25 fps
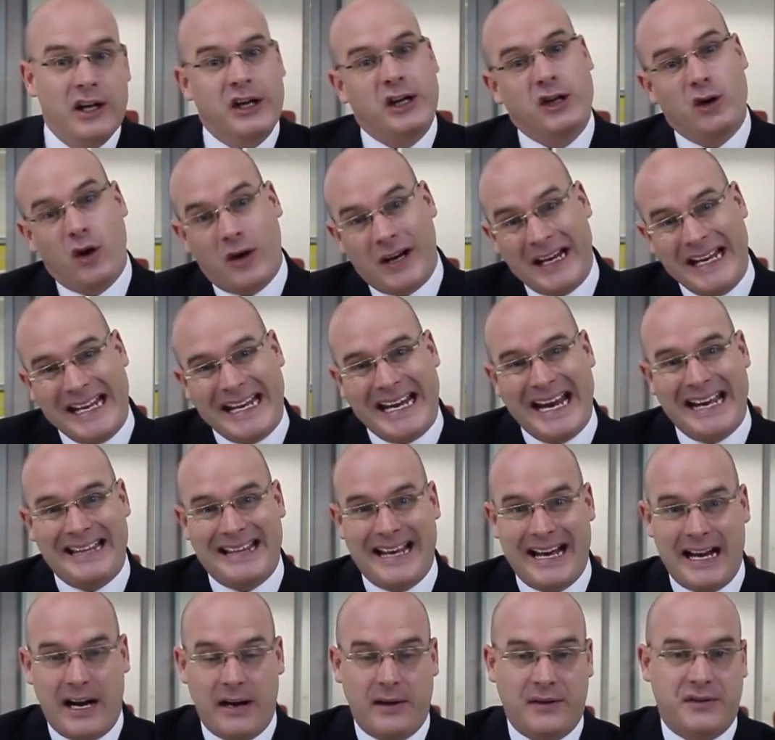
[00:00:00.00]
You're not going to get
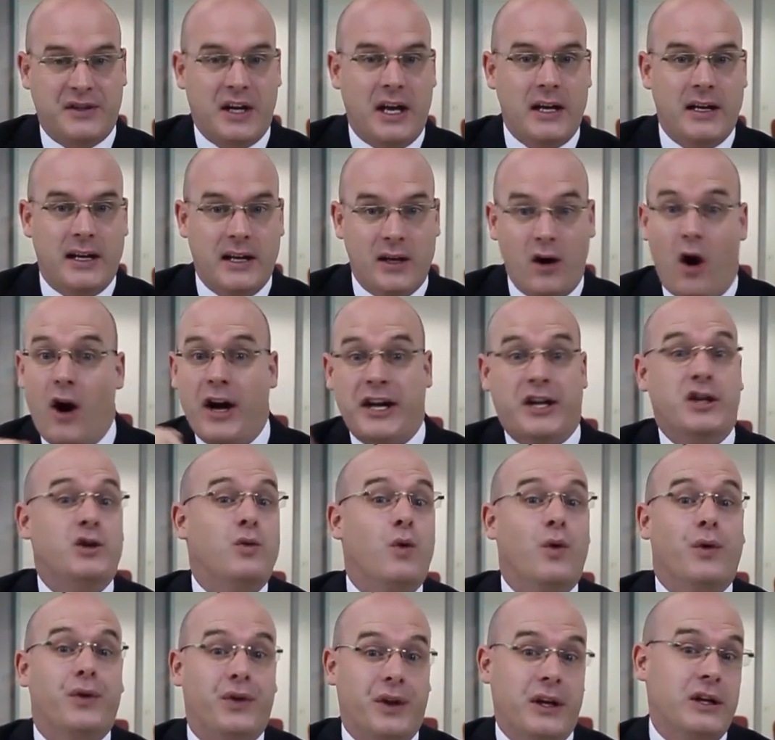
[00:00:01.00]
that out of taking, I can
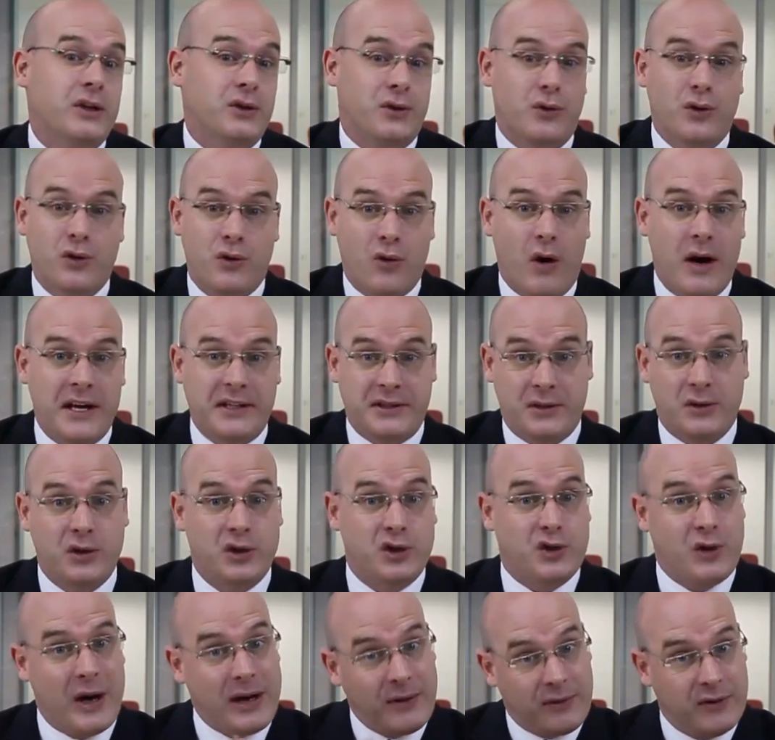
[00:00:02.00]
do all things through Christ who
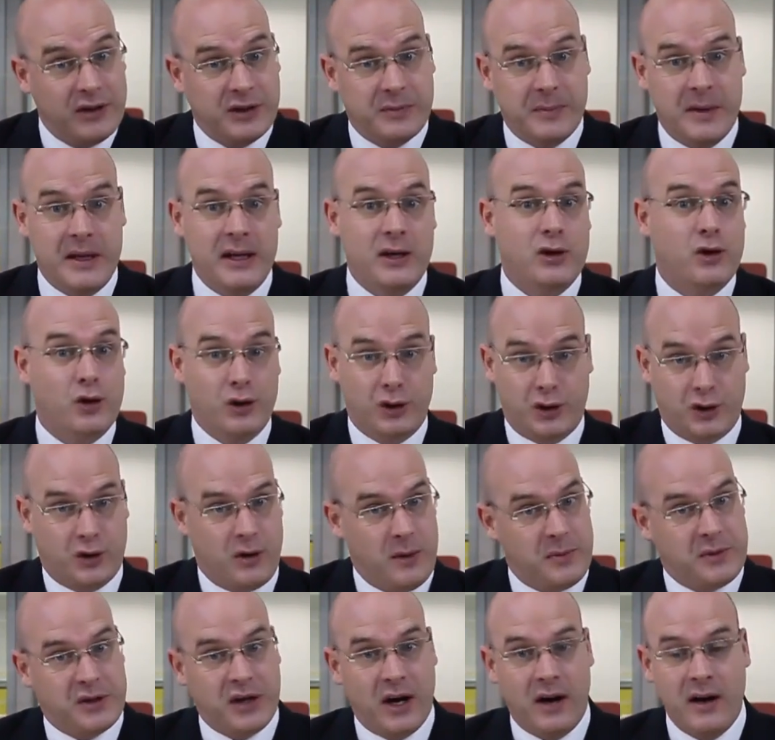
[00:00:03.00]
strengthens me, good
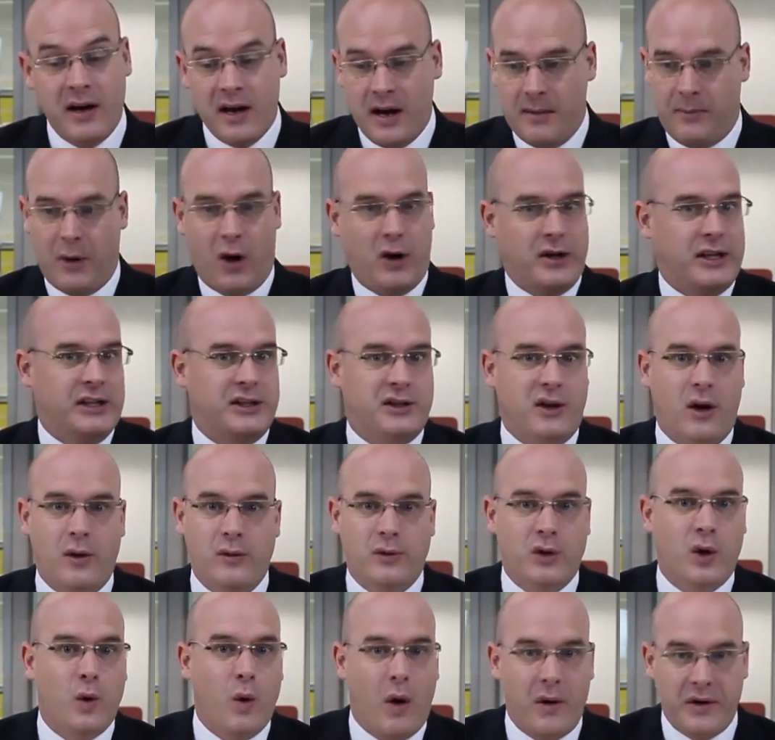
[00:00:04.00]
scripture, but on its
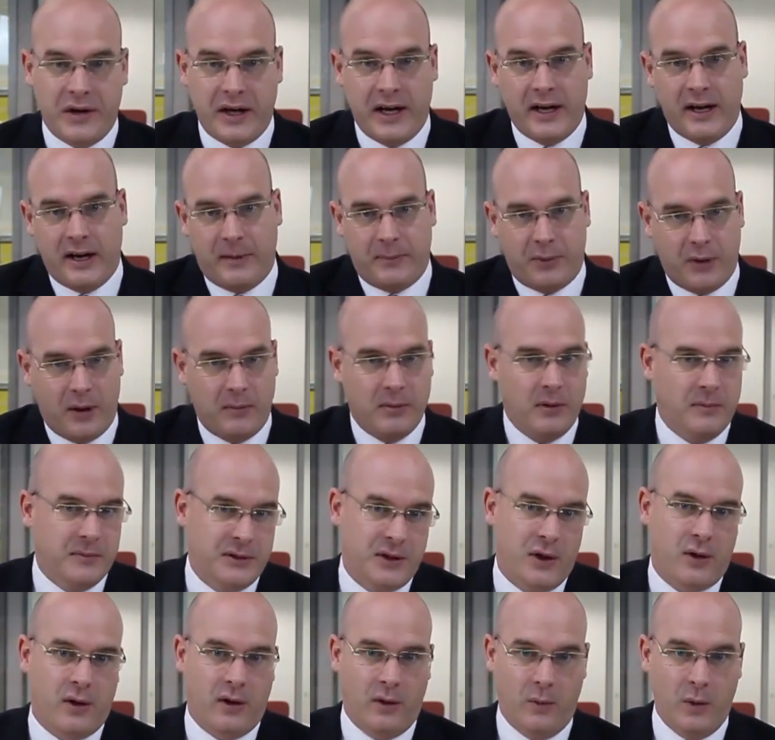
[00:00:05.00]
own, quoting it in a problem
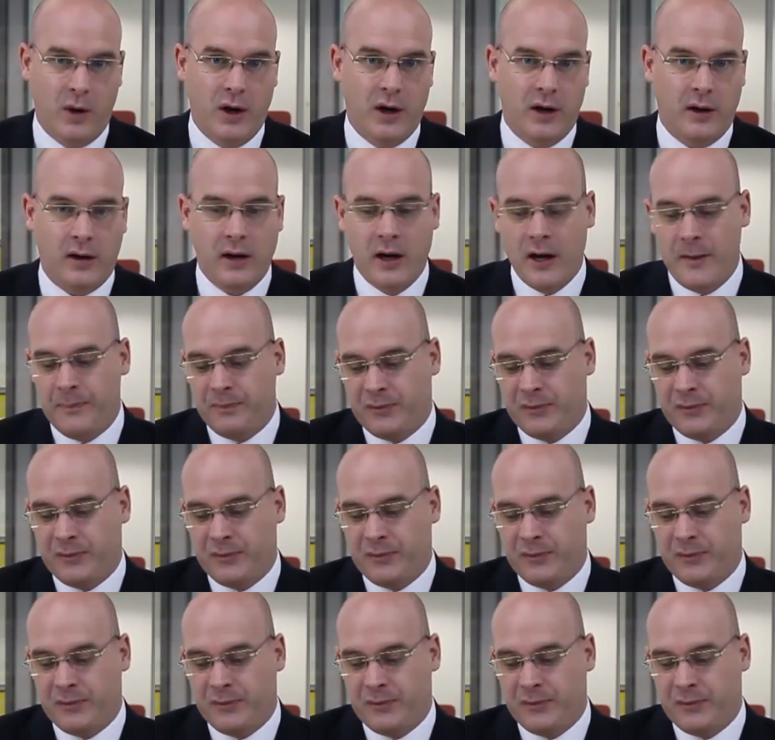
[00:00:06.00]
is not going to work.